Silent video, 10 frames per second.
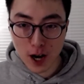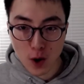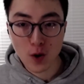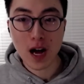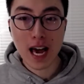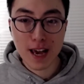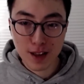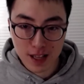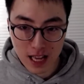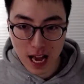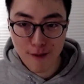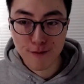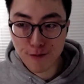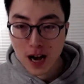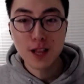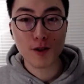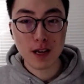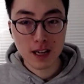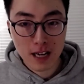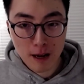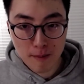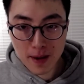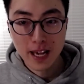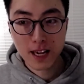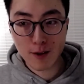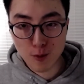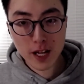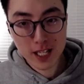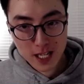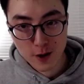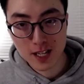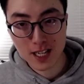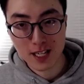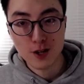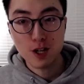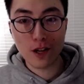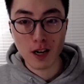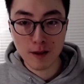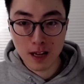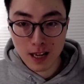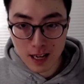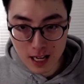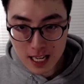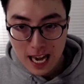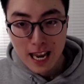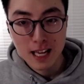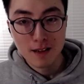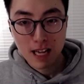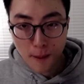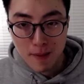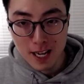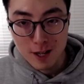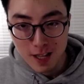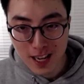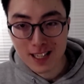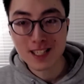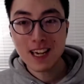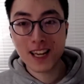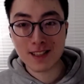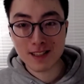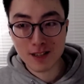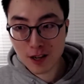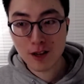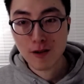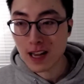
Like oh, I I'm finally making a really serious decision on getting committed to this and you know